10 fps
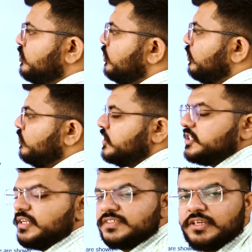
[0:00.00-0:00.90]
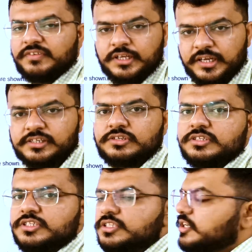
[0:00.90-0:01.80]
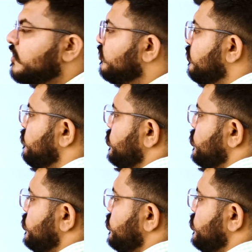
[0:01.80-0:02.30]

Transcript: the chlorines have 7 electrons in their outermost